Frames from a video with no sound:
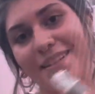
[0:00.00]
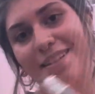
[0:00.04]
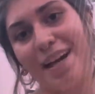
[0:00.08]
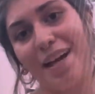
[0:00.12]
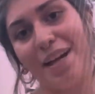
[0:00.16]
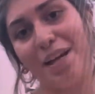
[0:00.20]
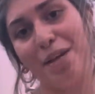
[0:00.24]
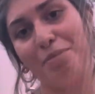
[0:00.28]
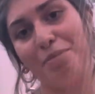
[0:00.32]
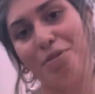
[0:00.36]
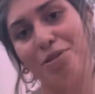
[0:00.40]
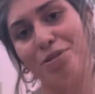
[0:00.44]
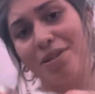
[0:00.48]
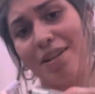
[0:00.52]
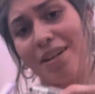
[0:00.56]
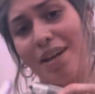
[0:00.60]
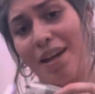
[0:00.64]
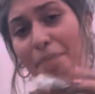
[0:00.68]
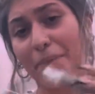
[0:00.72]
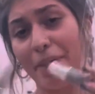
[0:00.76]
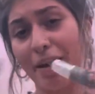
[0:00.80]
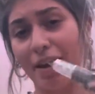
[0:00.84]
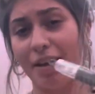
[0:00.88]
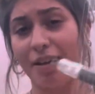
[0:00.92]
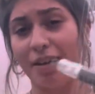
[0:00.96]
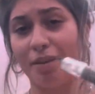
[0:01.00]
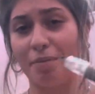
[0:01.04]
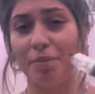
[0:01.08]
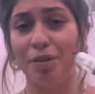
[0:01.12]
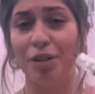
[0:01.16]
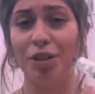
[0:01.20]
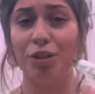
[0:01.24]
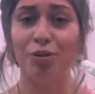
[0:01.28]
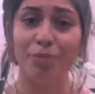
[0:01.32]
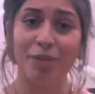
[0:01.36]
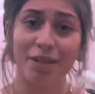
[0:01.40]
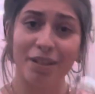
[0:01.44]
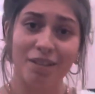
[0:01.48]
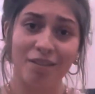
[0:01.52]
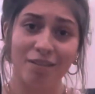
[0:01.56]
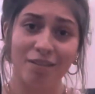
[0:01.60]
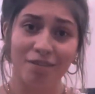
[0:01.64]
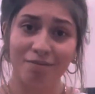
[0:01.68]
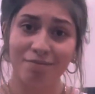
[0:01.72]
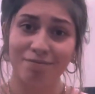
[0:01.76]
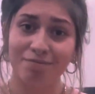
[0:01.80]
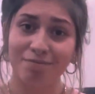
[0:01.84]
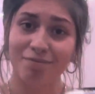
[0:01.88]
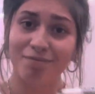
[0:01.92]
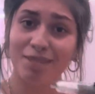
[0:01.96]
I am using a pen. Humans
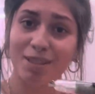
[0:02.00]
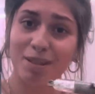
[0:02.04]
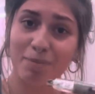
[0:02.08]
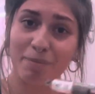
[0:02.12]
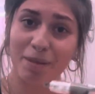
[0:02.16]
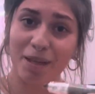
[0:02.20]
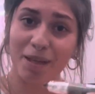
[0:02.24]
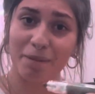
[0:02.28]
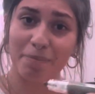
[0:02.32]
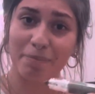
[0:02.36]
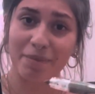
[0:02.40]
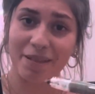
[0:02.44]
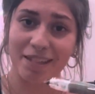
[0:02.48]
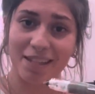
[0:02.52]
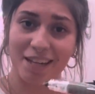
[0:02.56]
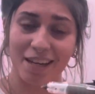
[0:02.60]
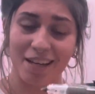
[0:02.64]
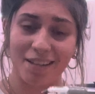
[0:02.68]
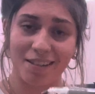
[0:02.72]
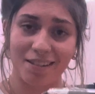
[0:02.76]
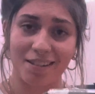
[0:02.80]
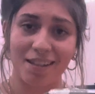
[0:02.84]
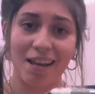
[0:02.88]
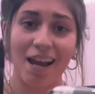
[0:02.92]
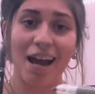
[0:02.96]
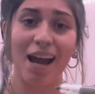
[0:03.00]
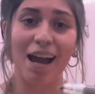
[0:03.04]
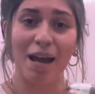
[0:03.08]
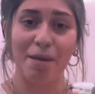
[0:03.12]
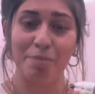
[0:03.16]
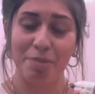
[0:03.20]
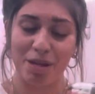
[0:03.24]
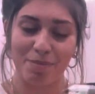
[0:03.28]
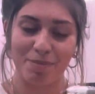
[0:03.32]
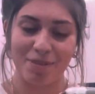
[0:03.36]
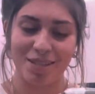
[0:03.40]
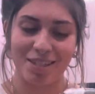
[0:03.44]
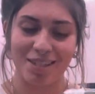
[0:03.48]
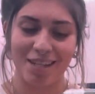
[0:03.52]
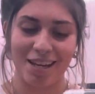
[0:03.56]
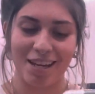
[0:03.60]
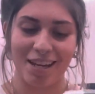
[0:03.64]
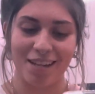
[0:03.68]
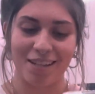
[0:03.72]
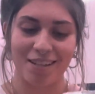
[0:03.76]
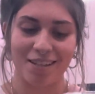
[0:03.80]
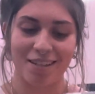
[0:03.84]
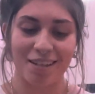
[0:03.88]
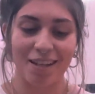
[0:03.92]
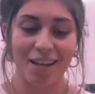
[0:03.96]
make mistakes, I make
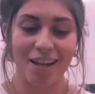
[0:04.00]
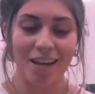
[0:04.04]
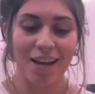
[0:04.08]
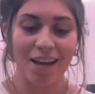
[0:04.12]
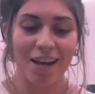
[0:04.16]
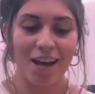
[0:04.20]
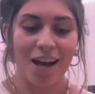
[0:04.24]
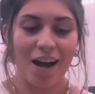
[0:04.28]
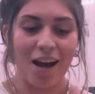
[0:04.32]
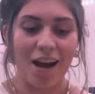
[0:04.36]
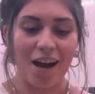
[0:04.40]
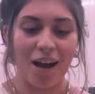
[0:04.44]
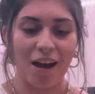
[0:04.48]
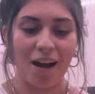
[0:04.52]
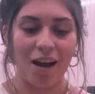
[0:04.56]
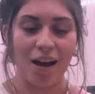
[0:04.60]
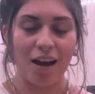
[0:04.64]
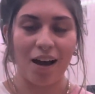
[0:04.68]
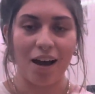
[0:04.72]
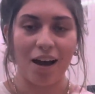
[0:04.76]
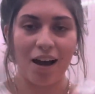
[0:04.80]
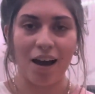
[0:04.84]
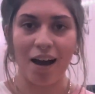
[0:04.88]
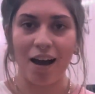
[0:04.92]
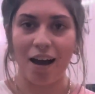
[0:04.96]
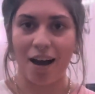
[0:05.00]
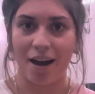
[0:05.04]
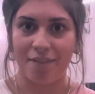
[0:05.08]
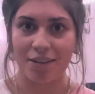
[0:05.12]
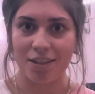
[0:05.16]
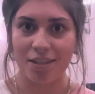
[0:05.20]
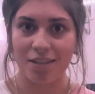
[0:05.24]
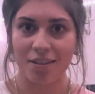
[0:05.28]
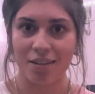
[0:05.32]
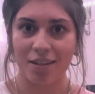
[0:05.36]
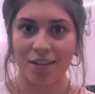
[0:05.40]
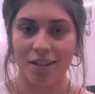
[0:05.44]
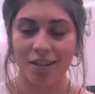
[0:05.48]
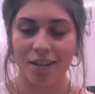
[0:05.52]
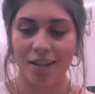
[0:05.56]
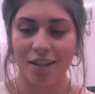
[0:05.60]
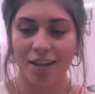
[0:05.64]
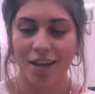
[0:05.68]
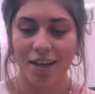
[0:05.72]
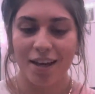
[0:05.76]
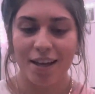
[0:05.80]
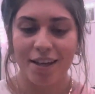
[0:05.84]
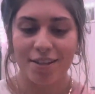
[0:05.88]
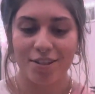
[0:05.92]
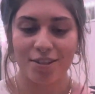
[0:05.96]
mistakes, obviously.
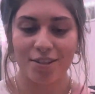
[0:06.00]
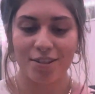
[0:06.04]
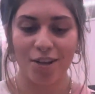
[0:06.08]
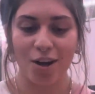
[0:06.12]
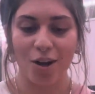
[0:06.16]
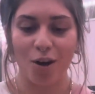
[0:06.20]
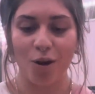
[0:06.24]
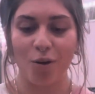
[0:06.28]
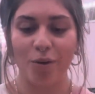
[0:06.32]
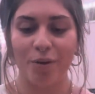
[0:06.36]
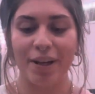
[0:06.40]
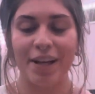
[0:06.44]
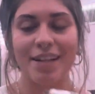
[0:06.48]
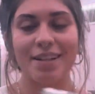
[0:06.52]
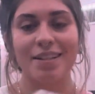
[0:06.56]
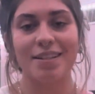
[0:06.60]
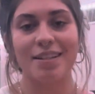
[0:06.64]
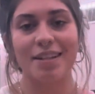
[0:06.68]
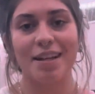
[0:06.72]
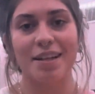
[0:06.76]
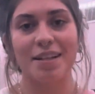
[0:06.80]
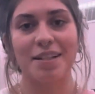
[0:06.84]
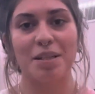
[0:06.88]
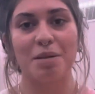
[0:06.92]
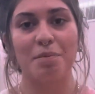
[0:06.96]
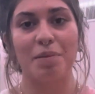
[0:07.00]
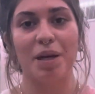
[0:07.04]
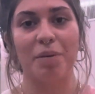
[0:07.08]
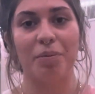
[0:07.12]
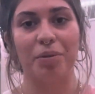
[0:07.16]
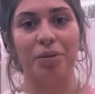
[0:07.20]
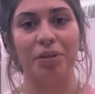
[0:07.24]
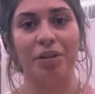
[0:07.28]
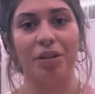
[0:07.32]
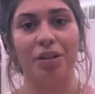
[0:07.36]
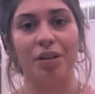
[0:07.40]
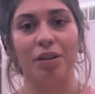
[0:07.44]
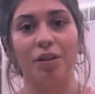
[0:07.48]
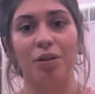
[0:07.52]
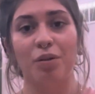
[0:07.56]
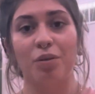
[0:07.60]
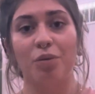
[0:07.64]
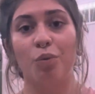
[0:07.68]
So it's nice to be able to